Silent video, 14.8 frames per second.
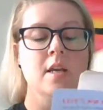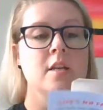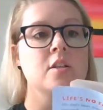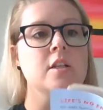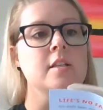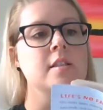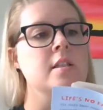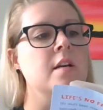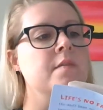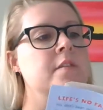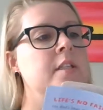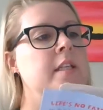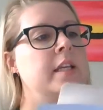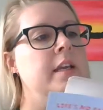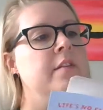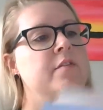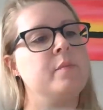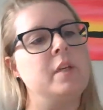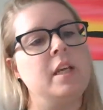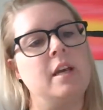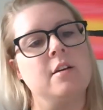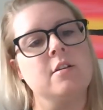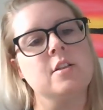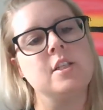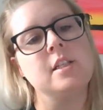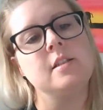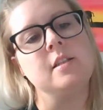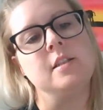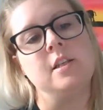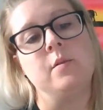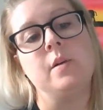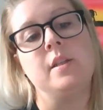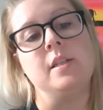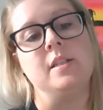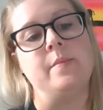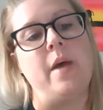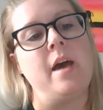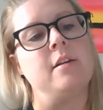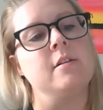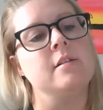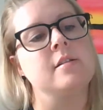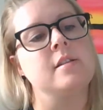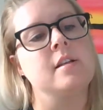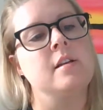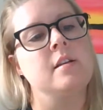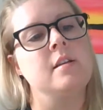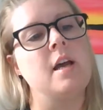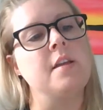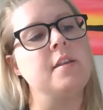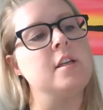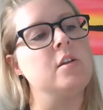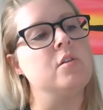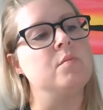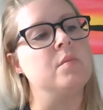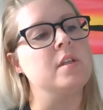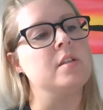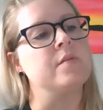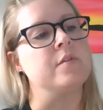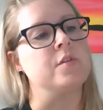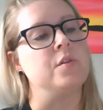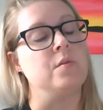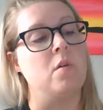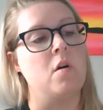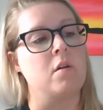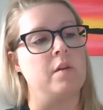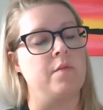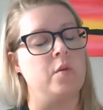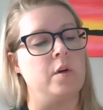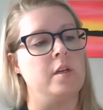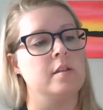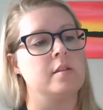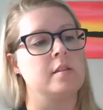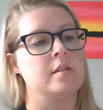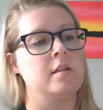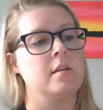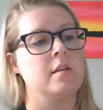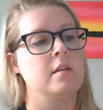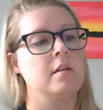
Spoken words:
Just enough to give me energy to deal with these matters. Nothing you'd miss for too long, of course.